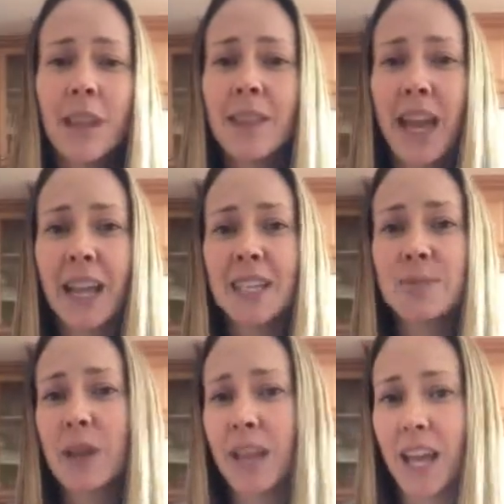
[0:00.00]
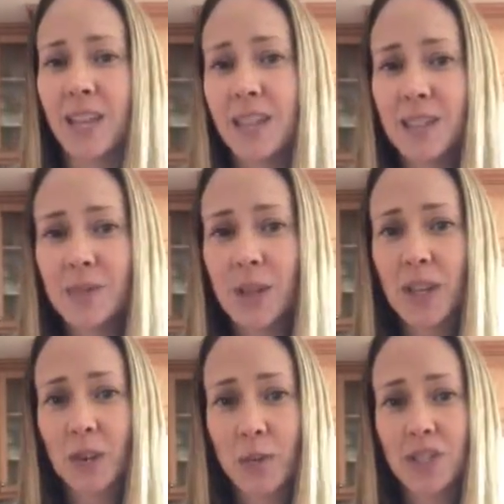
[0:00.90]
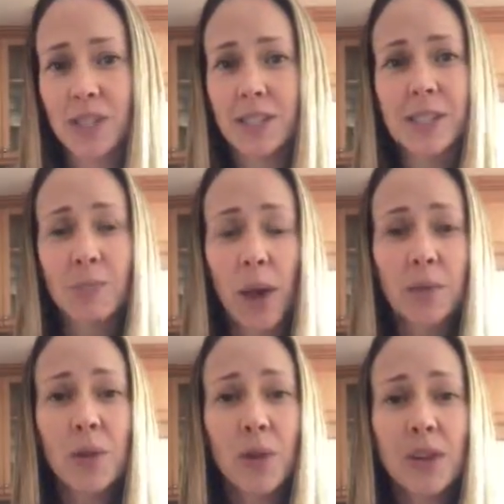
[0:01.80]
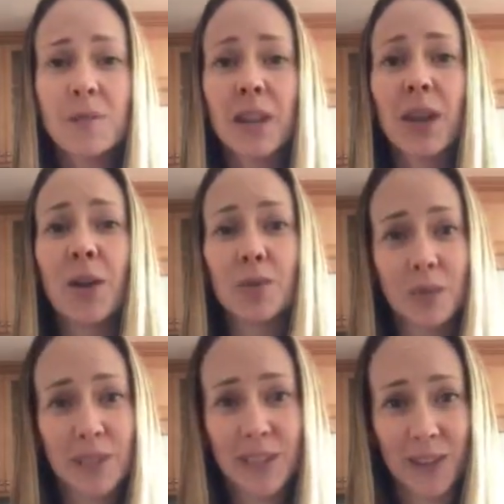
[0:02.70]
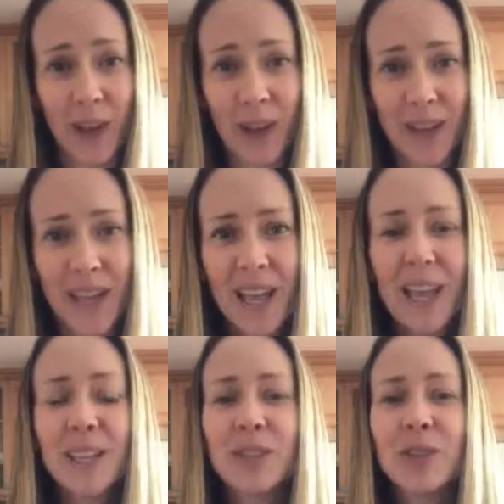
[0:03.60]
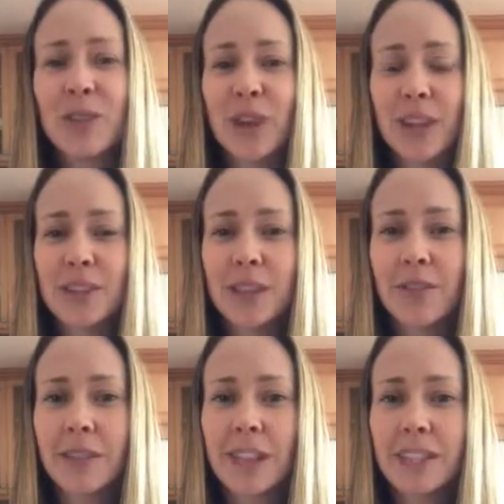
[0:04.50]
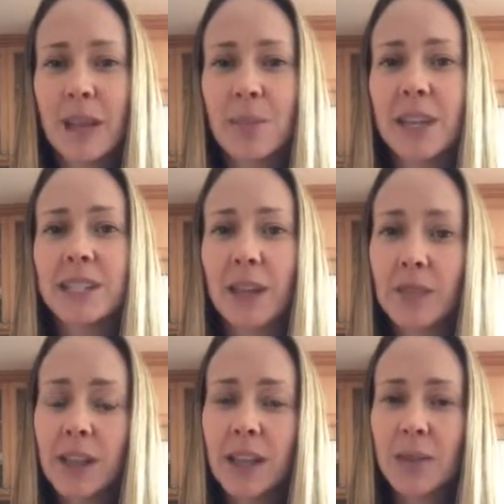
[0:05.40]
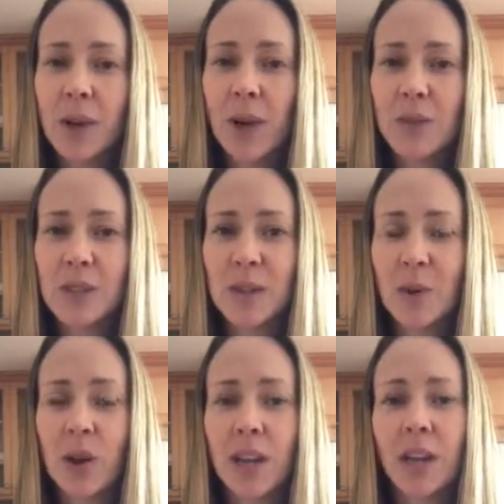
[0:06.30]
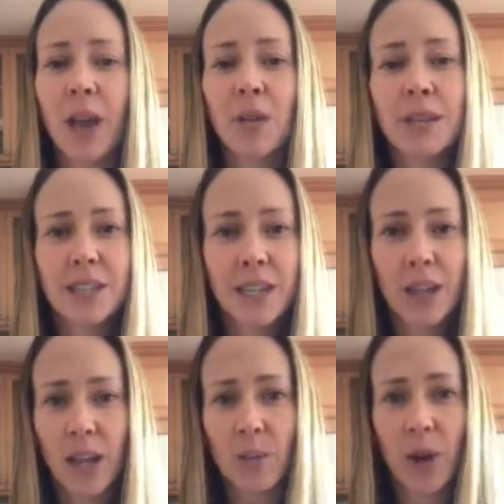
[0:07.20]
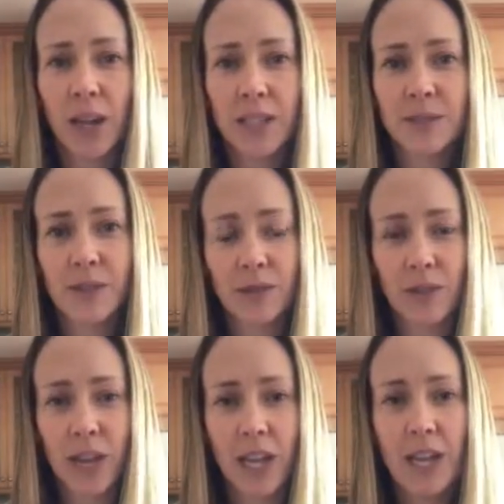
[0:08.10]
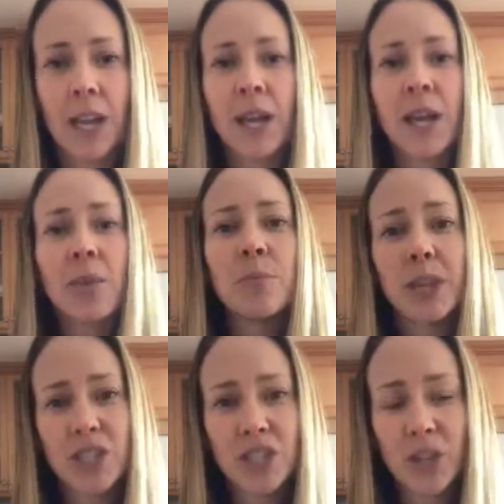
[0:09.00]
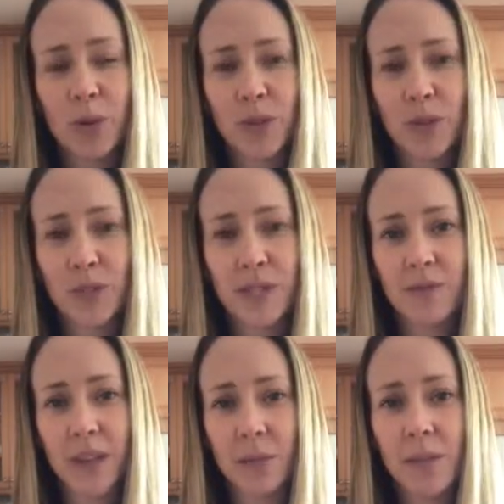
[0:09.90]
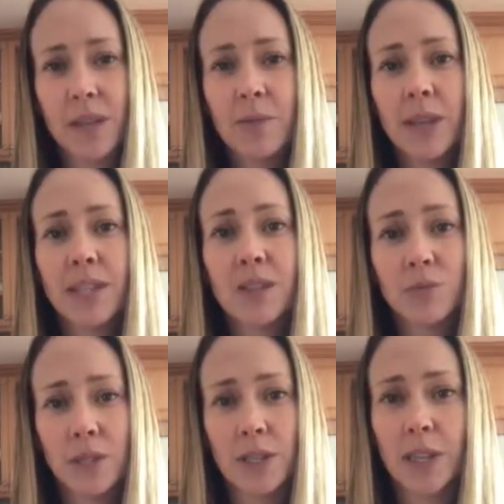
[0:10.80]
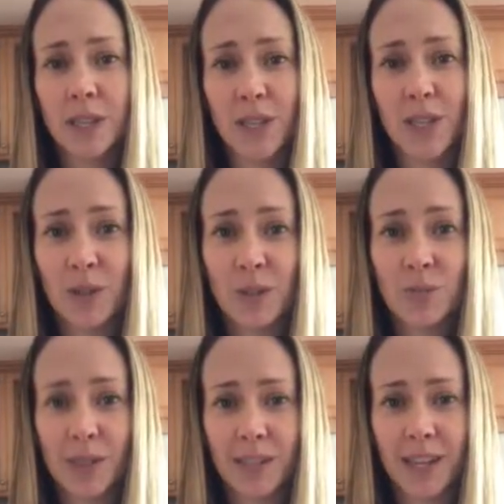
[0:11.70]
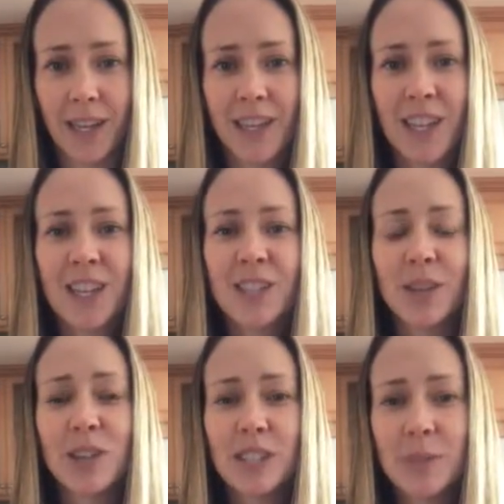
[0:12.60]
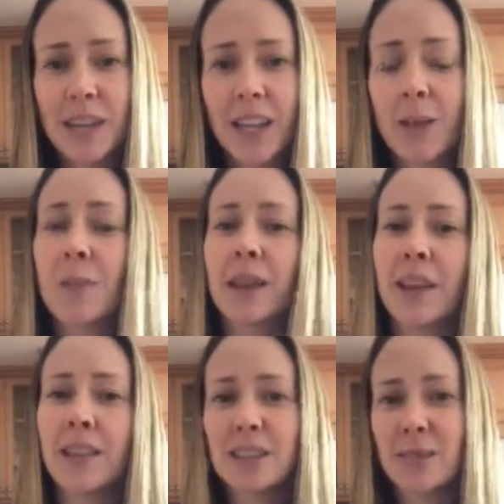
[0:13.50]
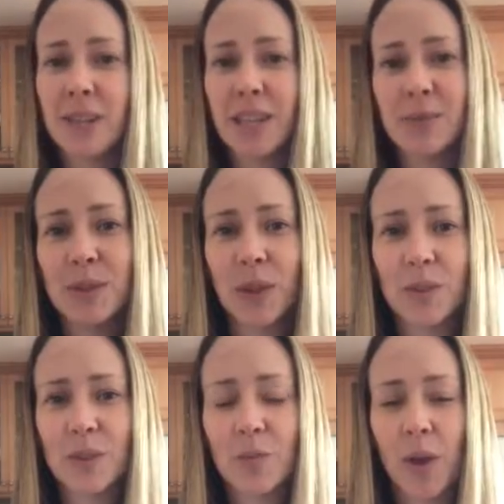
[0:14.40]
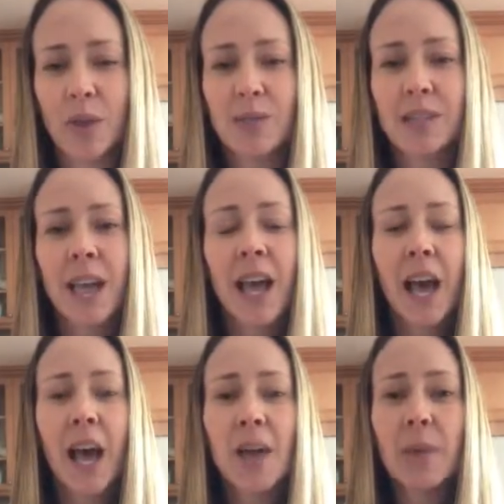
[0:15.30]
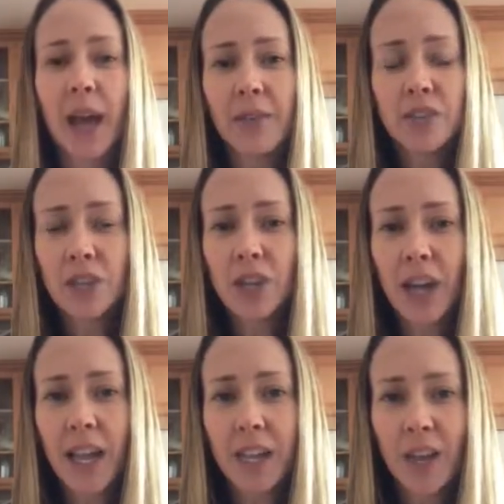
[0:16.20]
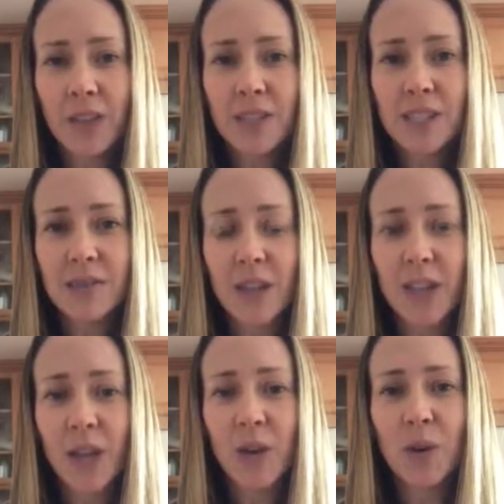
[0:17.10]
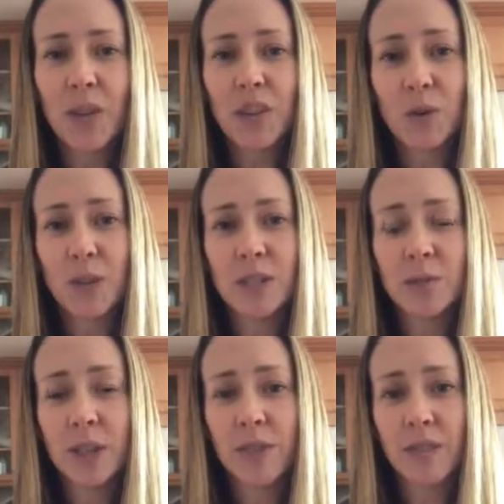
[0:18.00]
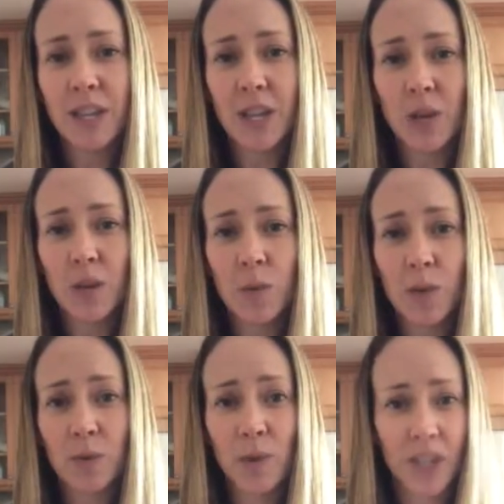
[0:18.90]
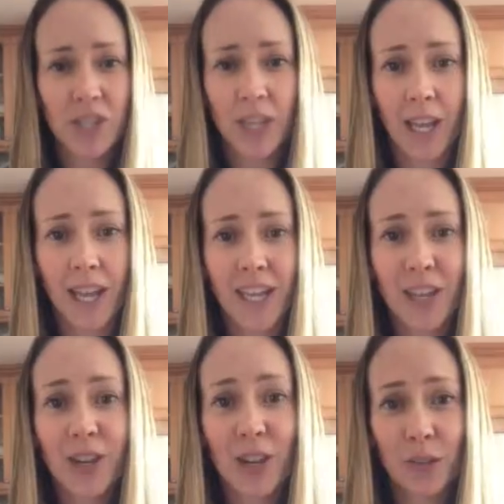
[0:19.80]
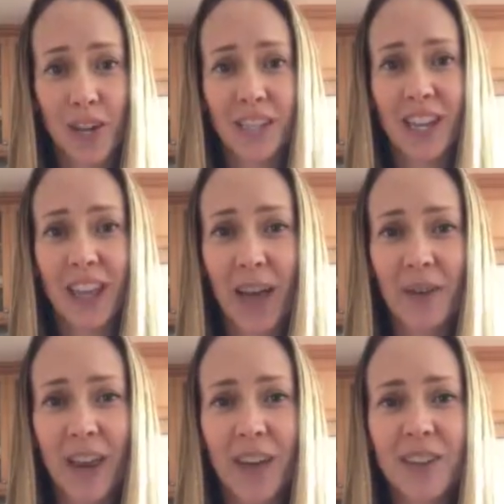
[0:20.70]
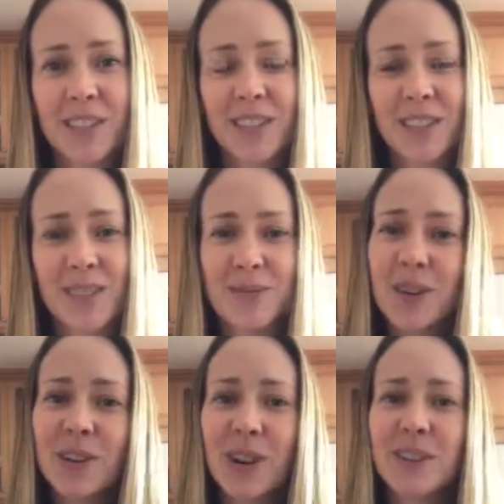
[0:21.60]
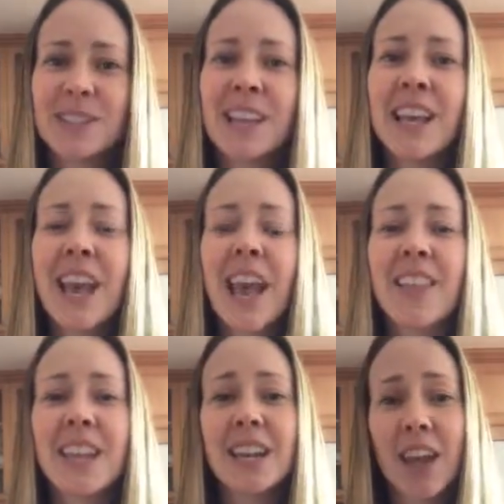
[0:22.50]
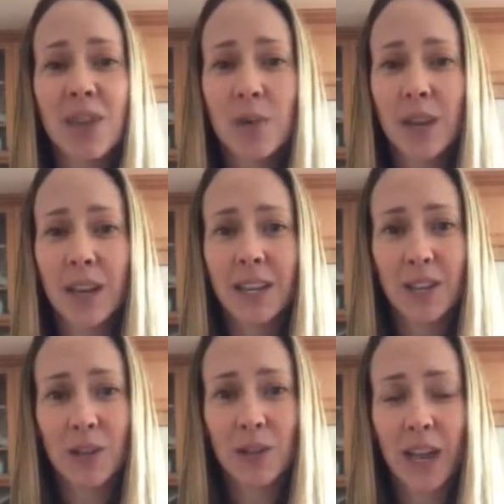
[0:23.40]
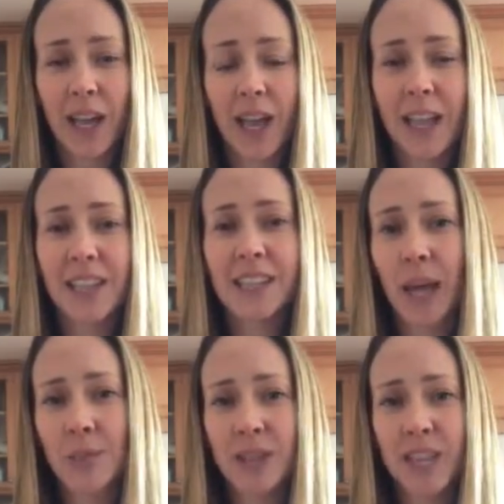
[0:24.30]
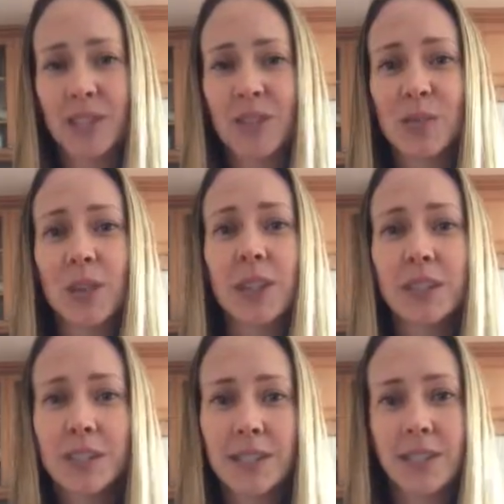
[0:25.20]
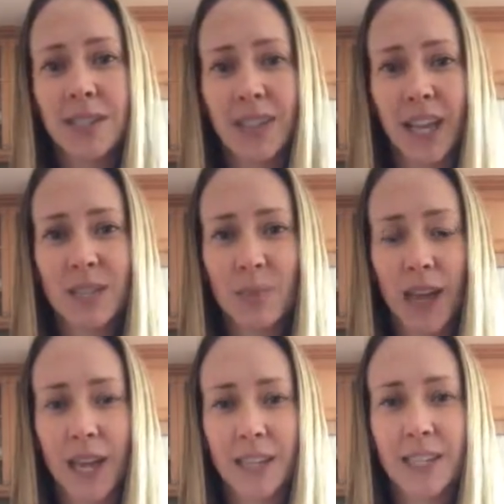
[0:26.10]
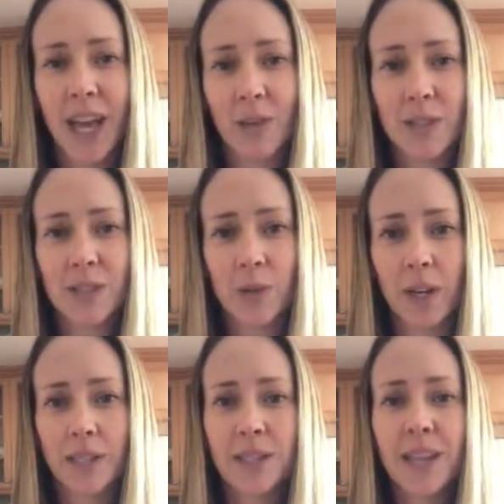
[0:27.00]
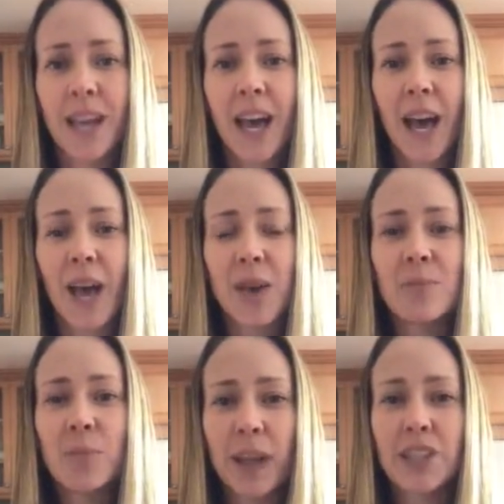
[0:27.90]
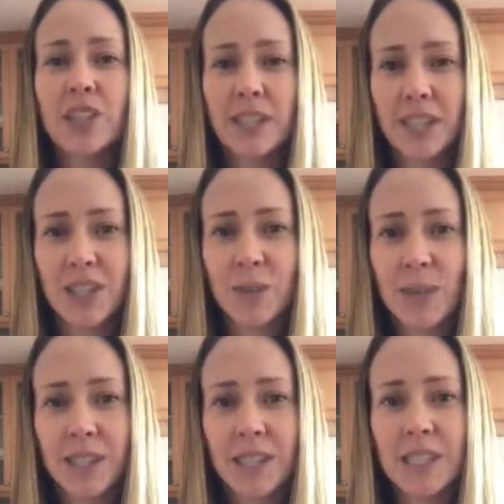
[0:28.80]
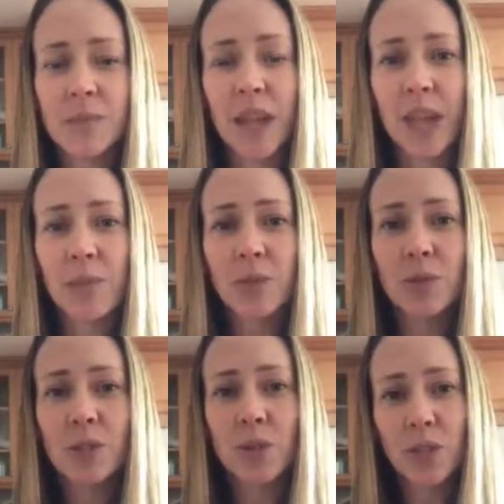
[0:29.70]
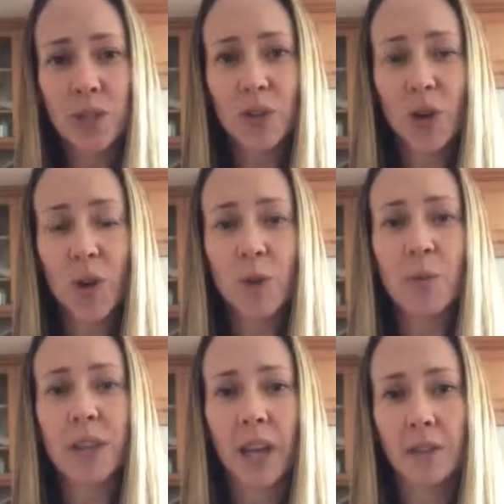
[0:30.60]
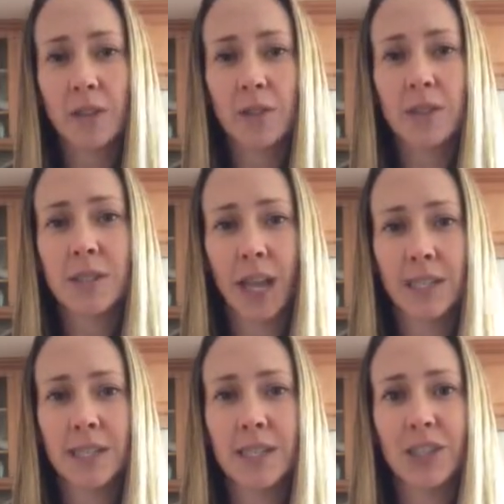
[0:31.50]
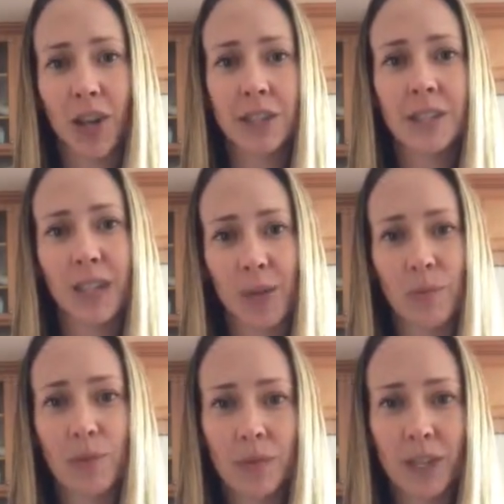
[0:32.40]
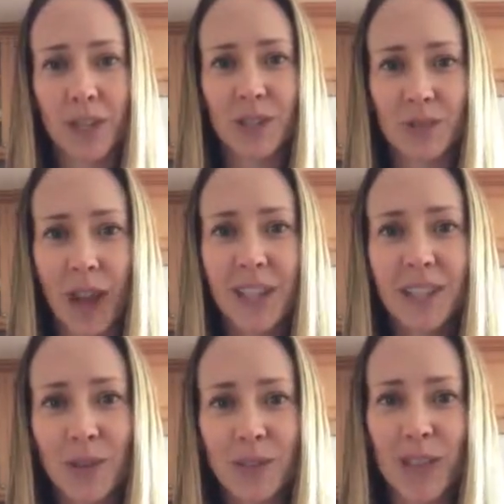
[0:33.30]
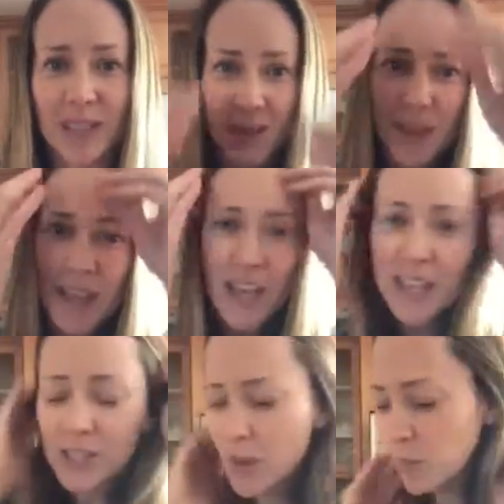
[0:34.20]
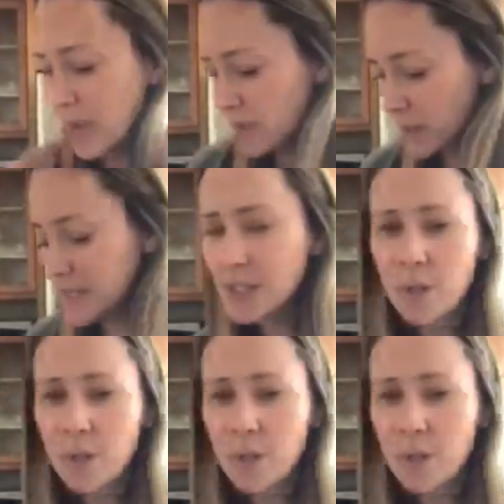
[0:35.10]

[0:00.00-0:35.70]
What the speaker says: And that is, by the end of this week, your wish list is probably going to be really long. So if you find yourself in that dilemma, definitely think about hosting a party, not only to get a lot of the products for free, but to share it with your friends and family because it really is a huge blessing. So just be thinking about that this week as we go through the post. After I get off this video, there's going to be a video with raw chicken. You're going to want to check that one out because it's super gross. And then another one on E. coli and its lab test. So it's really good to see the science behind how this works. But just such a blessing to be able to clean your home without those nasty, toxic chemical cleaners, right? So it's awesome. So the way Norwex